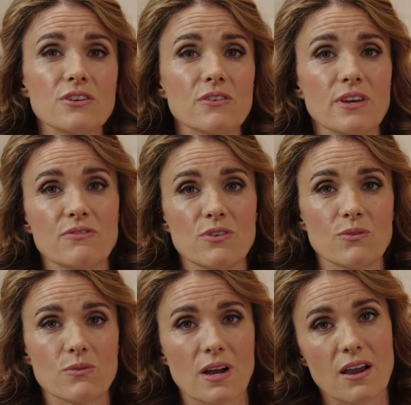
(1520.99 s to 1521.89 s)
you, if
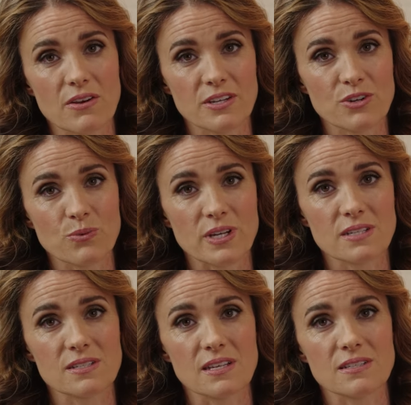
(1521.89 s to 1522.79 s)
you are in your
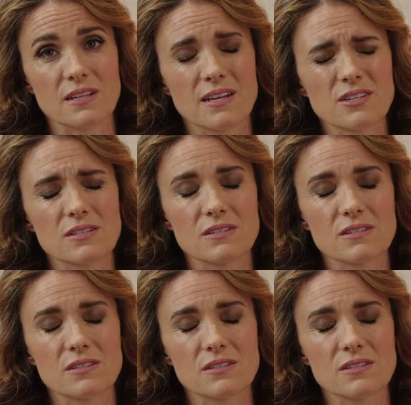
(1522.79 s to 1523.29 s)
winter season, I